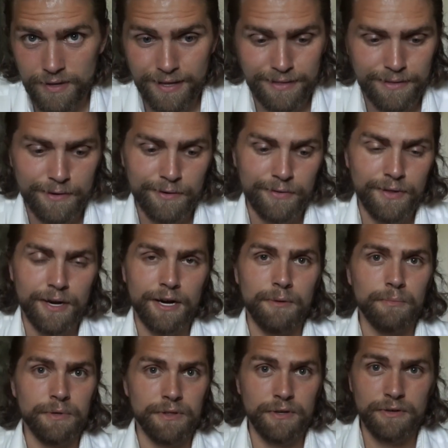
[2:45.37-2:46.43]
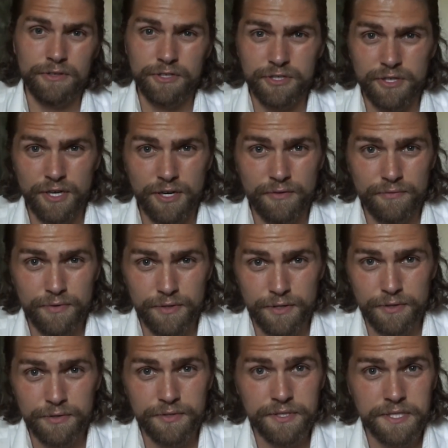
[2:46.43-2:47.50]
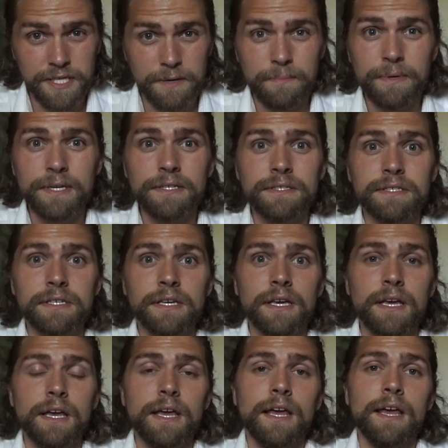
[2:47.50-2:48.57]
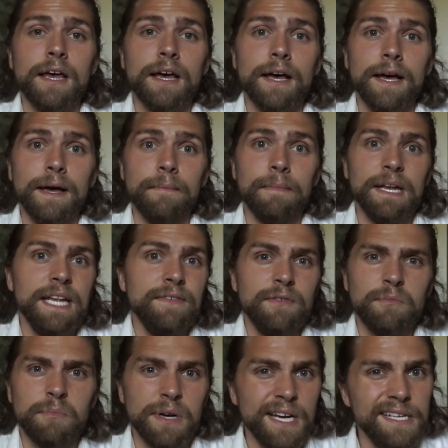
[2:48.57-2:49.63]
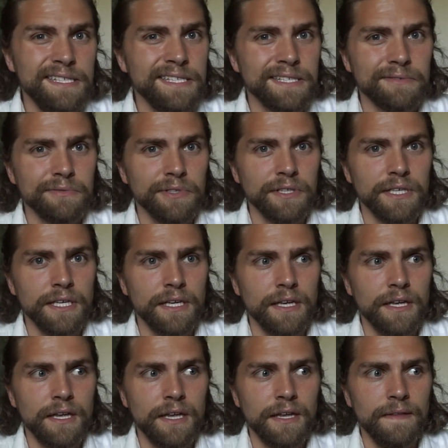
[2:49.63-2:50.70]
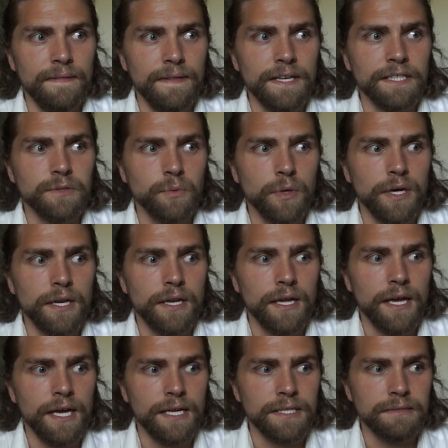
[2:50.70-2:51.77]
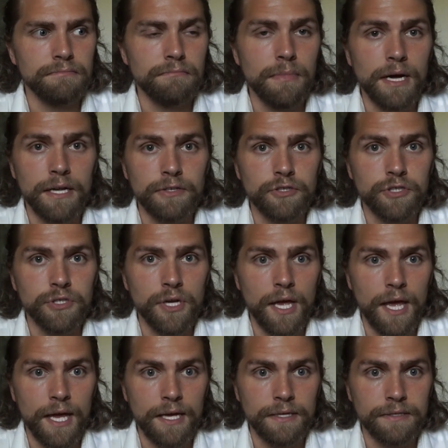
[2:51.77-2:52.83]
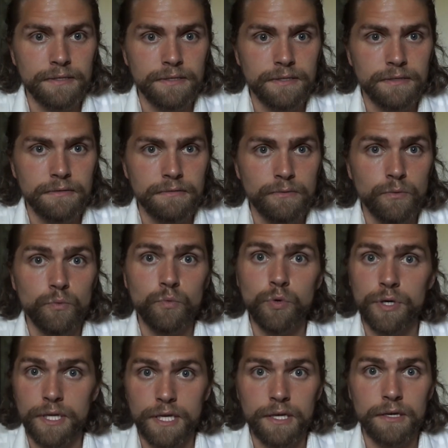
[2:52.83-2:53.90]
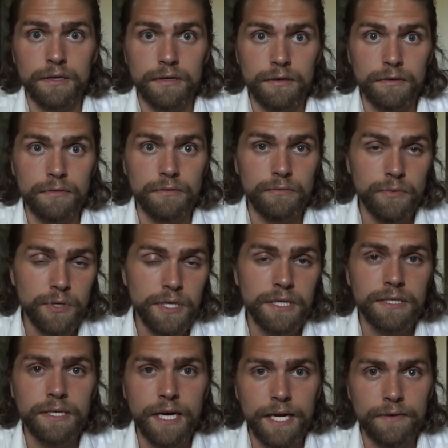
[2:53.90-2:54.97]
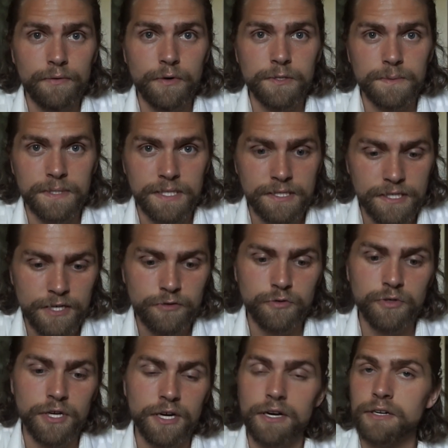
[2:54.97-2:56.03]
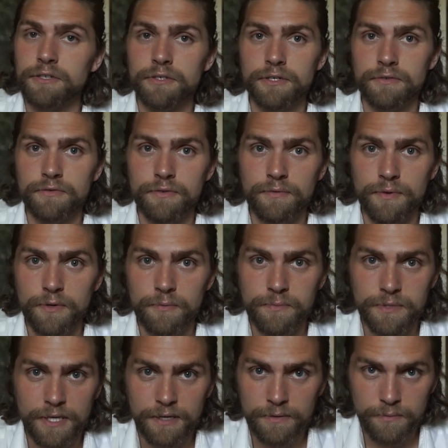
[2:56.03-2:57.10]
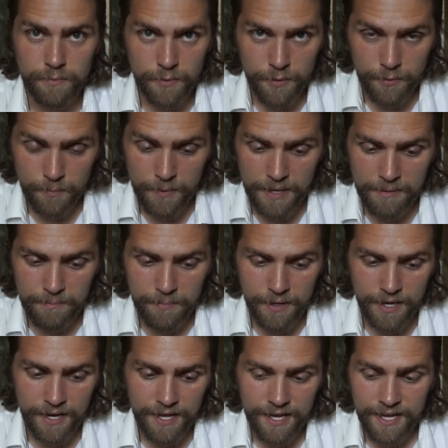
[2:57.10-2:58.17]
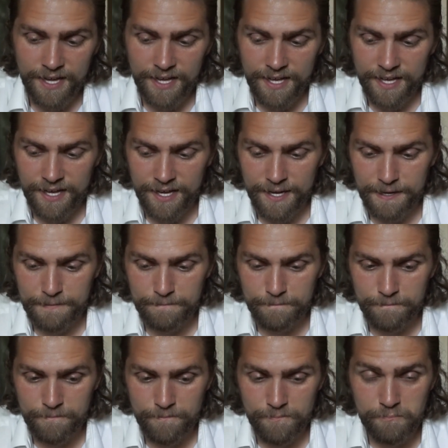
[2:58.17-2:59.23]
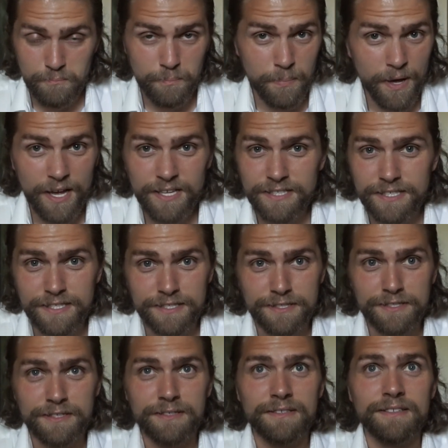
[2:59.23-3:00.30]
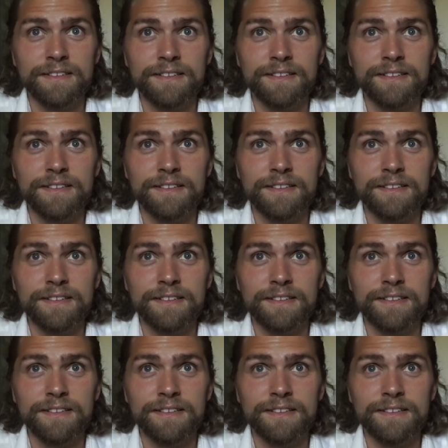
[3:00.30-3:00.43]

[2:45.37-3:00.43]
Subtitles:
Like, they're there, but they're just there for little snippets. And even Buzz isn't really in this one as much as Woody has kind of always been the central character of the films, I will admit, but Buzz is